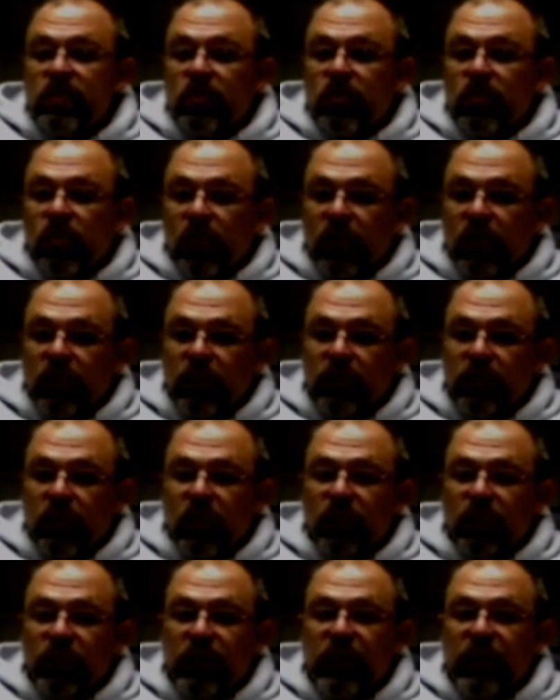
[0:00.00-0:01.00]
or
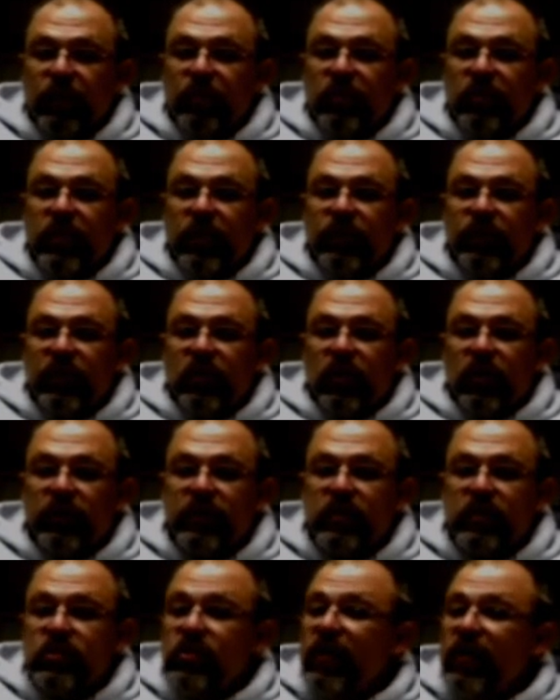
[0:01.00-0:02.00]
overcome your
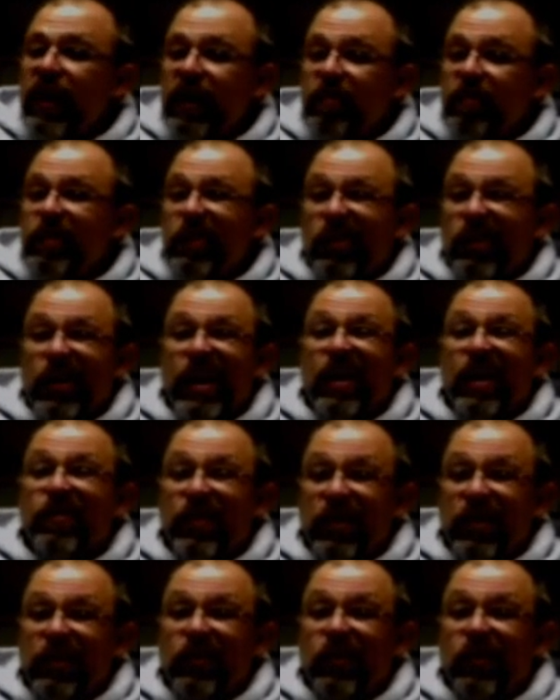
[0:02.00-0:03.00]
difficulties, you're not going to be around
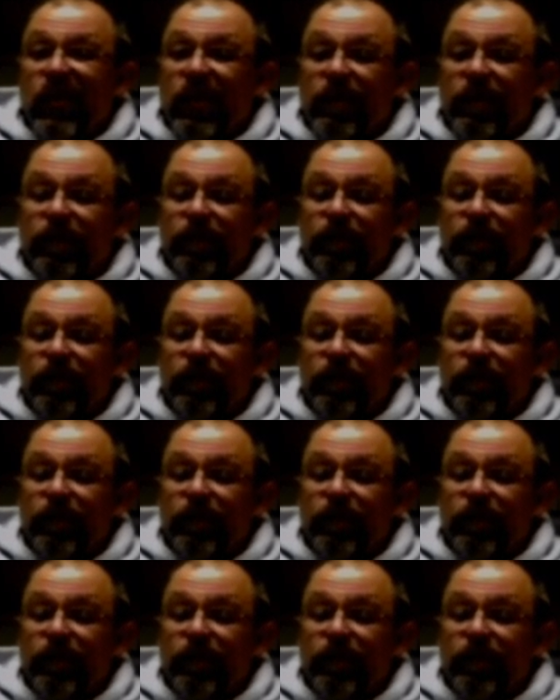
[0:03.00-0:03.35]
very long.